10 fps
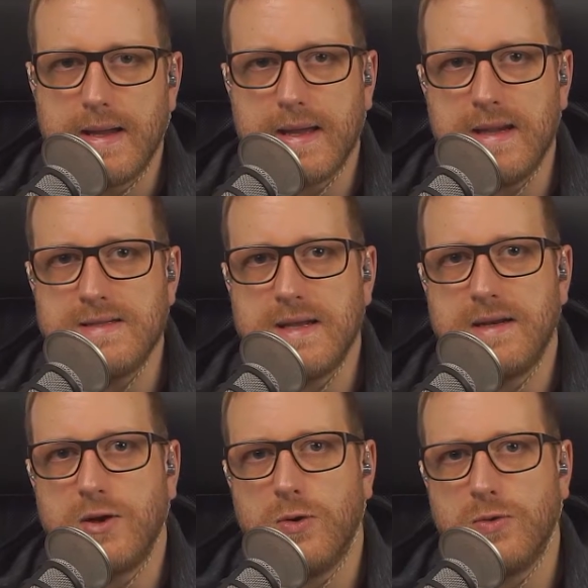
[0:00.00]

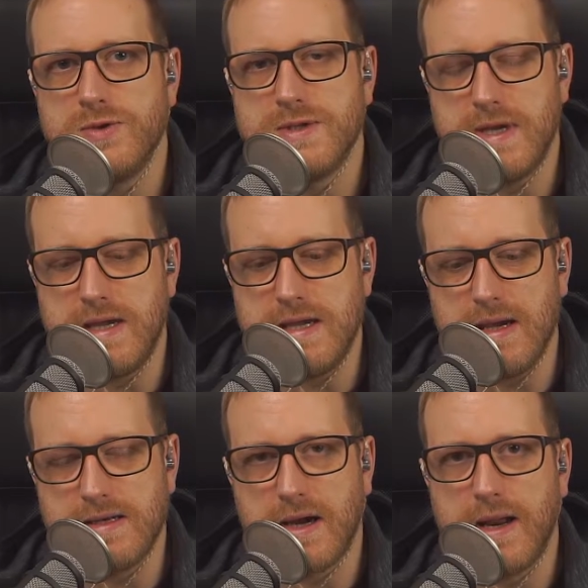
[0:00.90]
KZ calls the
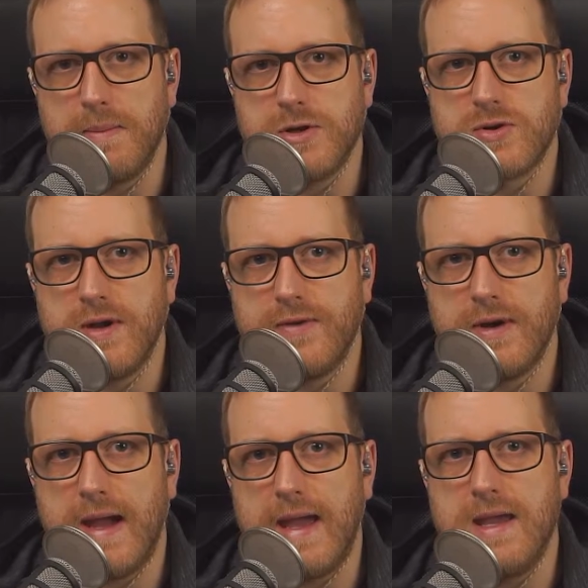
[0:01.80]
dynamic
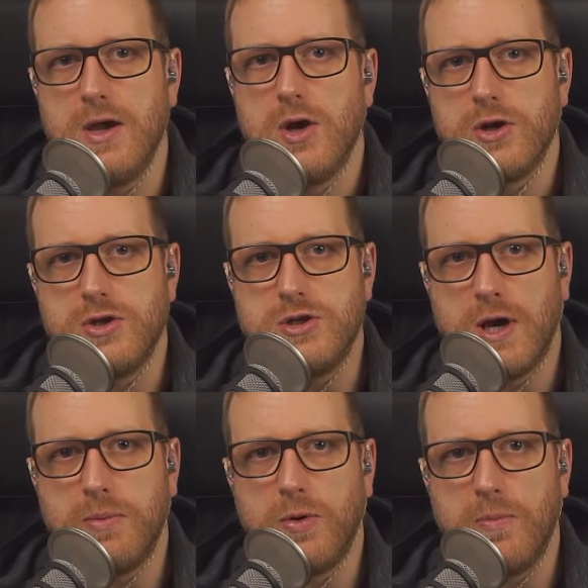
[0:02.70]
driver a
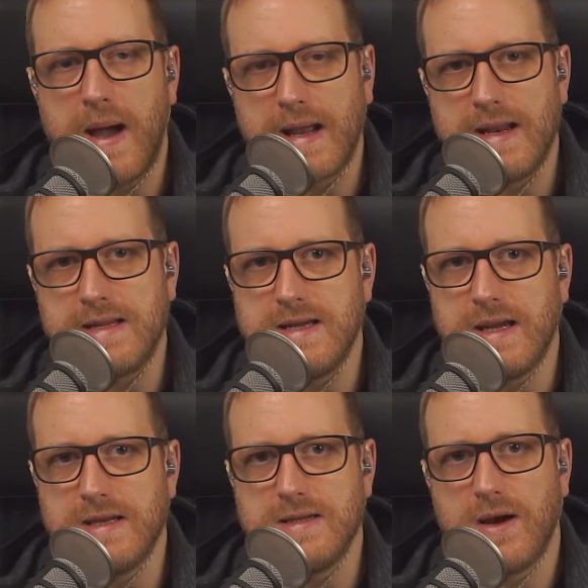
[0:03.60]
double
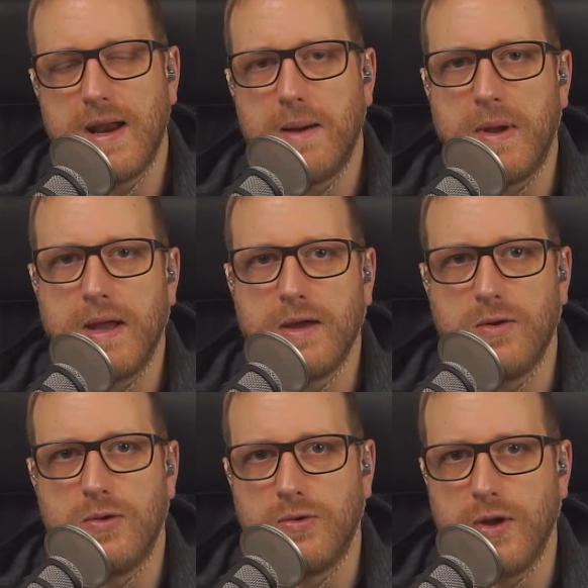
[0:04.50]
magnetic dynamic,
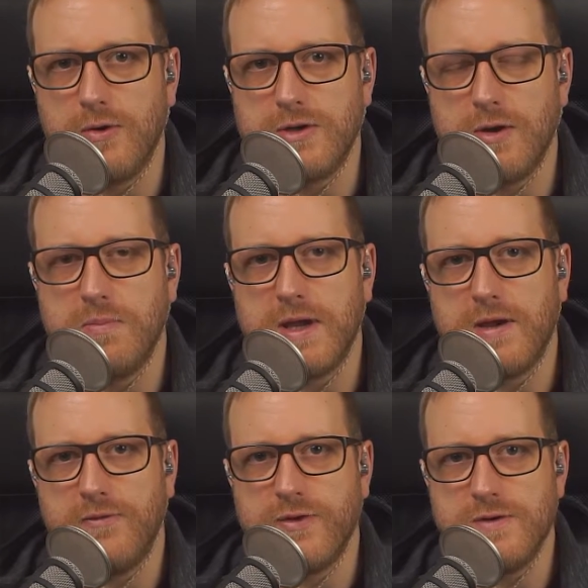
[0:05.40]
although don't be
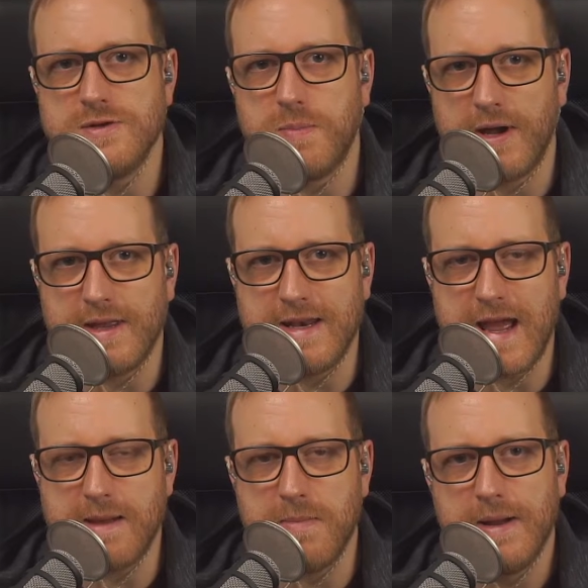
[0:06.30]
confused by the
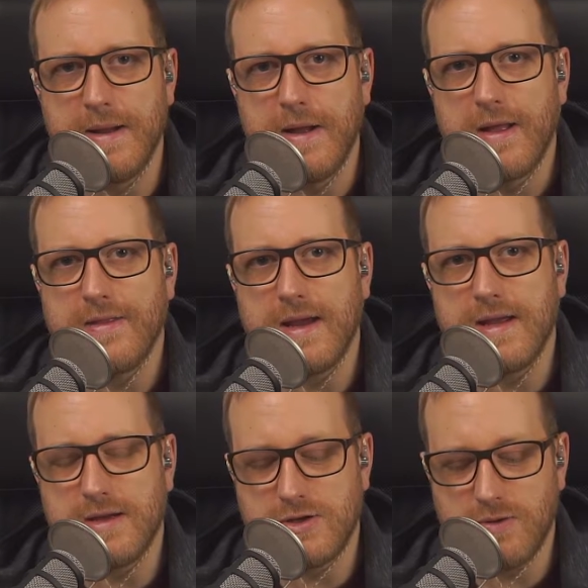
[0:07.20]
name, they
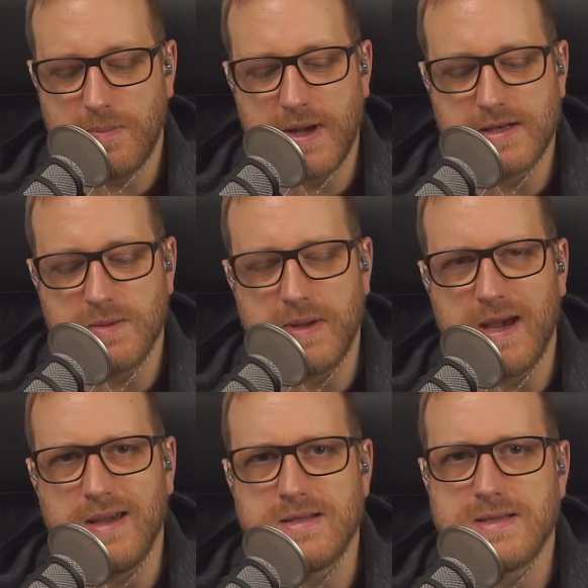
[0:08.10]
do appear to be
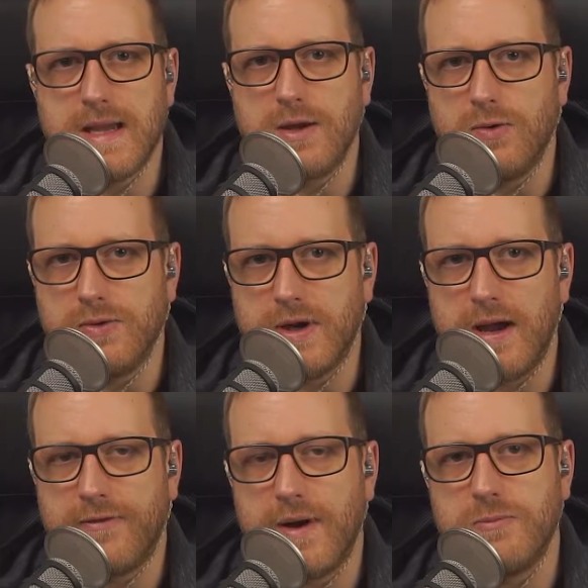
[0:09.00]
a single
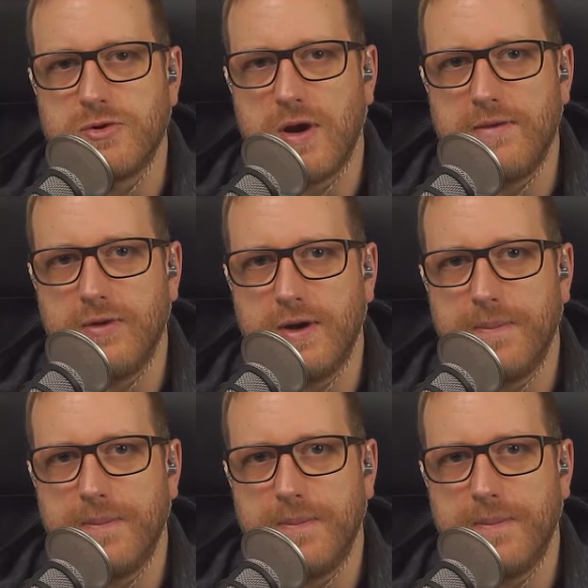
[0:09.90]
diaphragm driver.